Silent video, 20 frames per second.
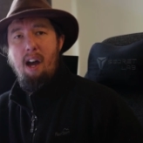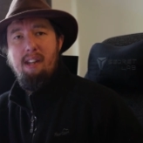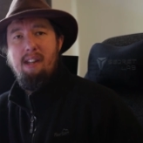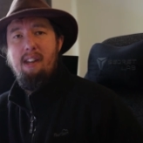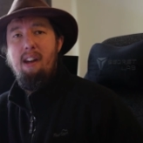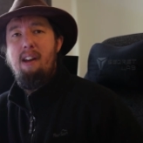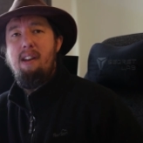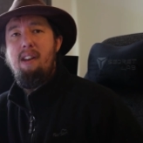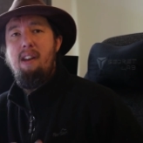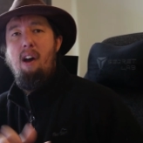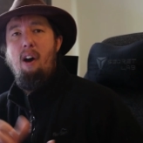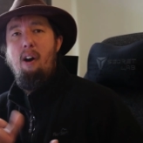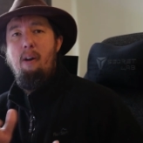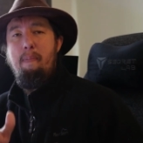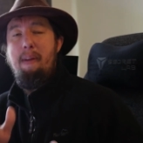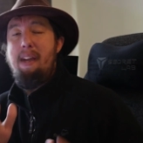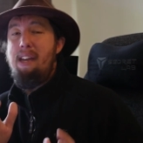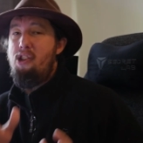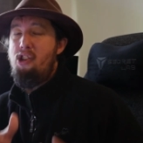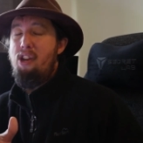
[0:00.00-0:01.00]
I started an R
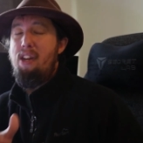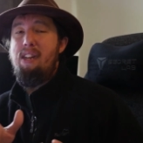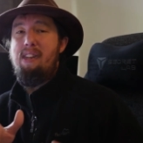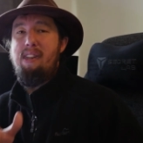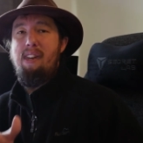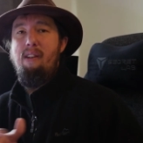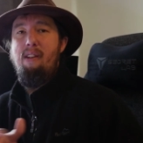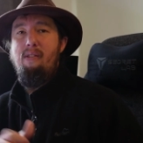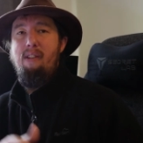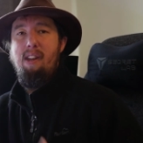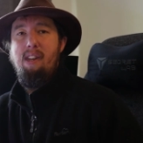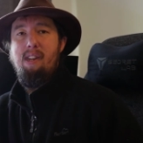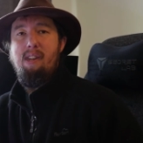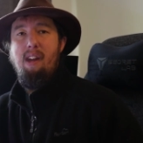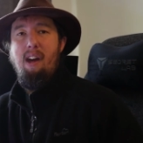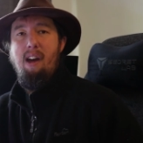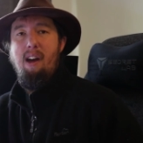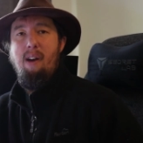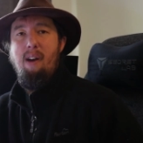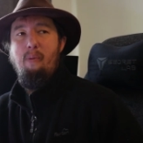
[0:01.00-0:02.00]
P G series
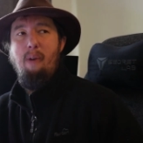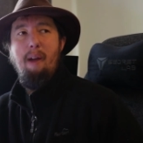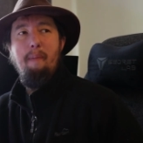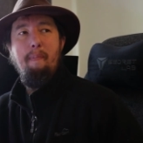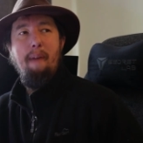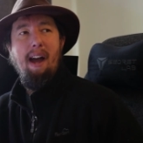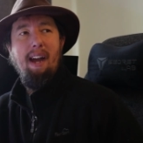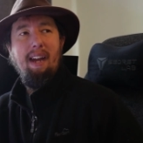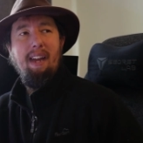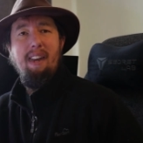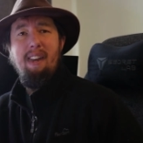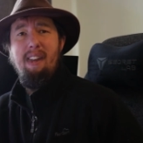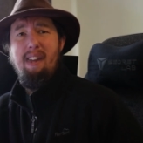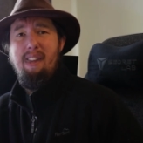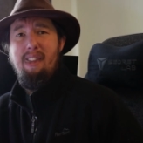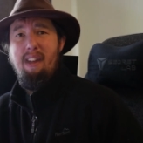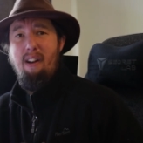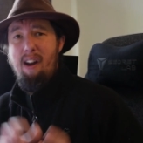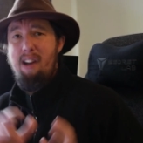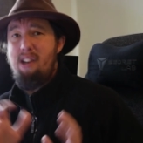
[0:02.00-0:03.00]
uh, way back, and
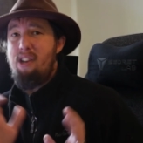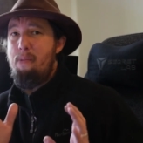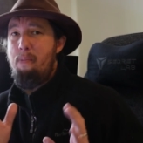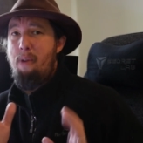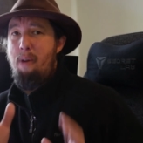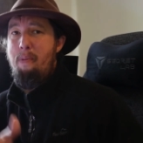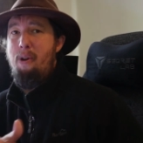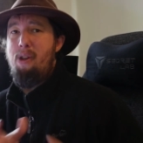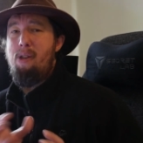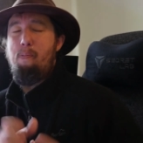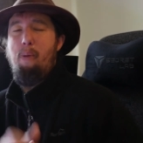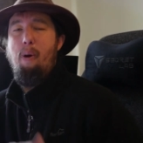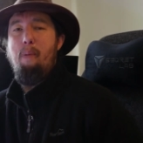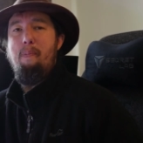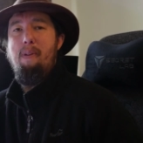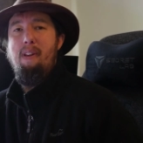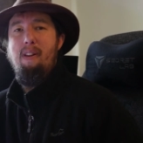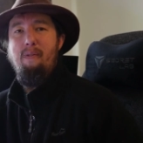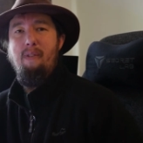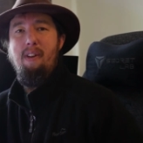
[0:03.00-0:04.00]
they're actually my most
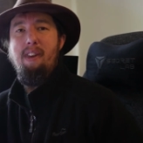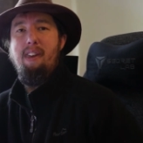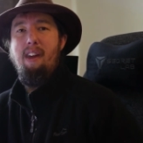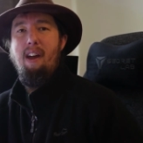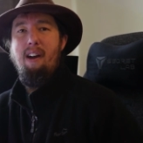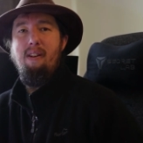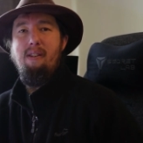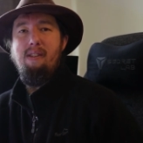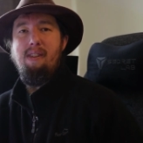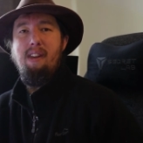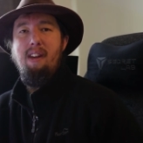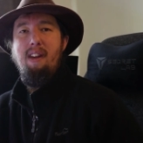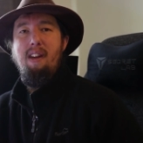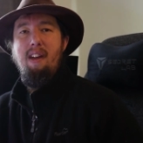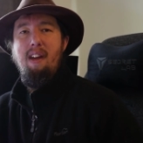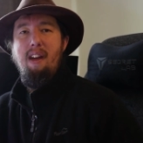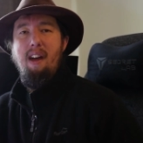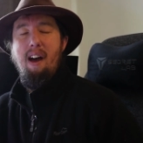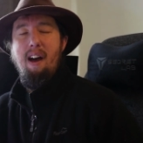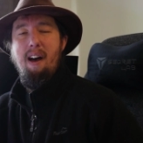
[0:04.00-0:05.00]
popular videos,
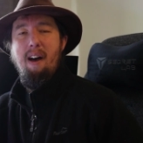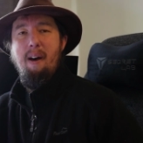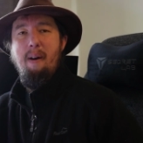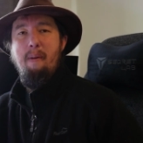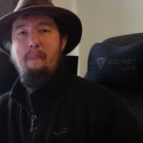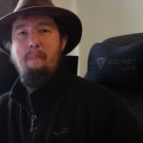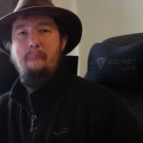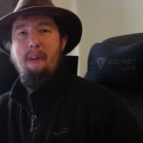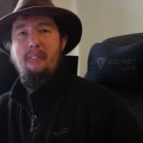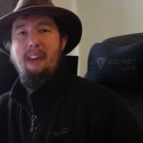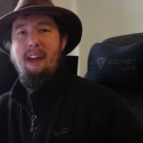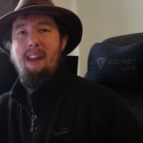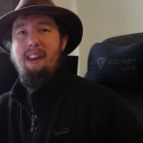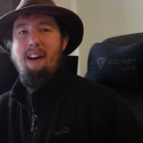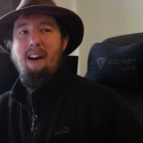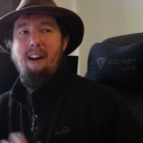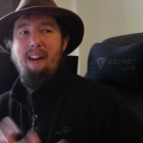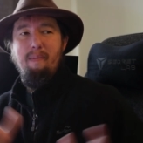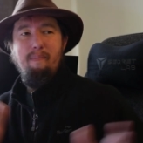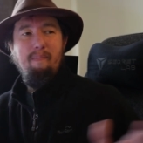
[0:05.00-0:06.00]
um, but then
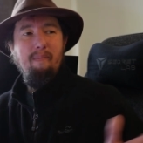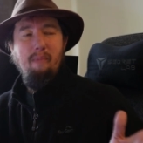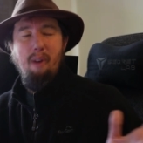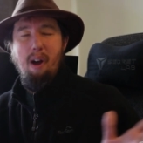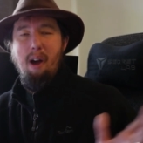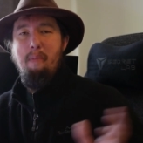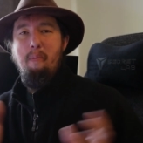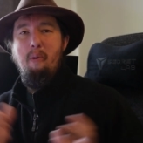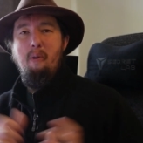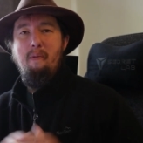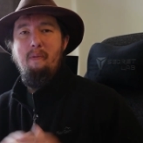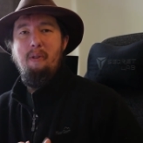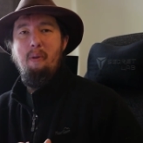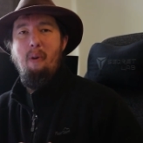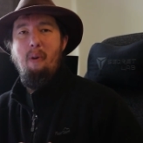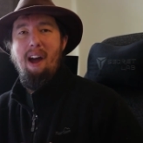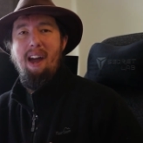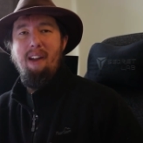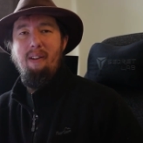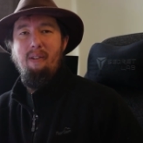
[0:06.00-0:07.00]
I, I moved
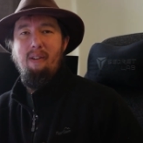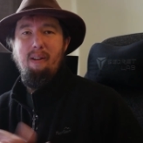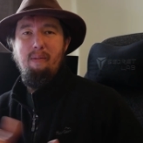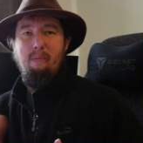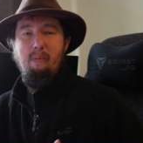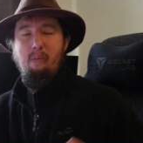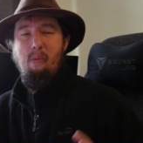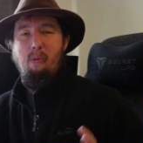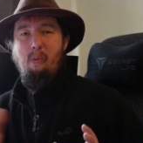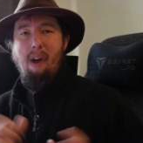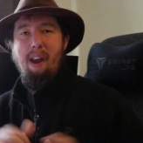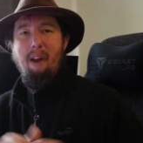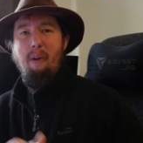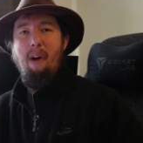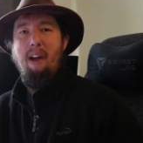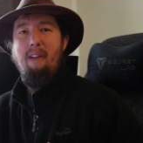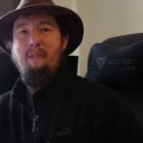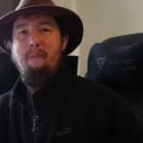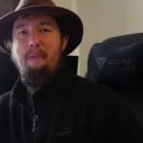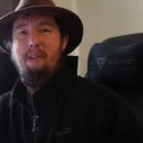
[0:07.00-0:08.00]
away or went
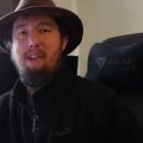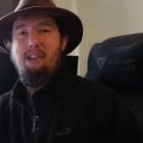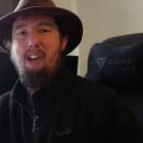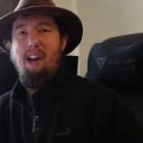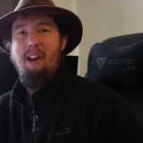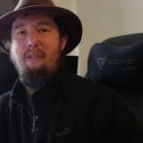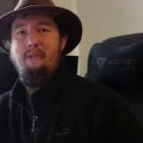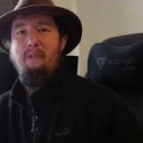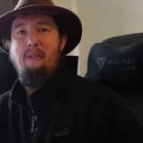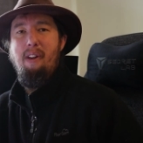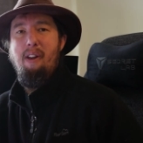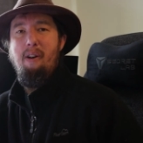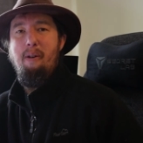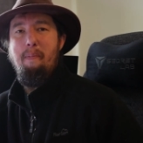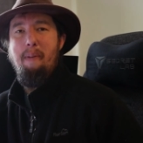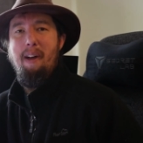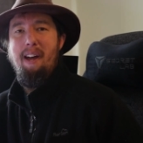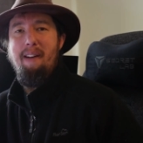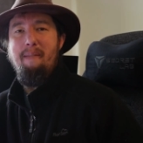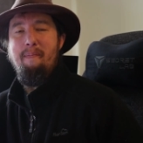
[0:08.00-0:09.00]
away from this channel for a little
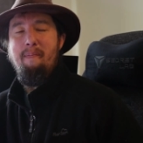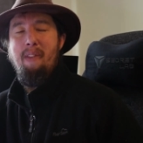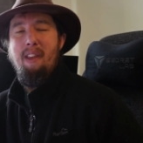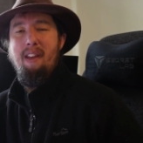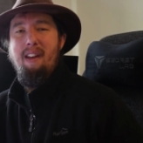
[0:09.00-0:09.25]
bit,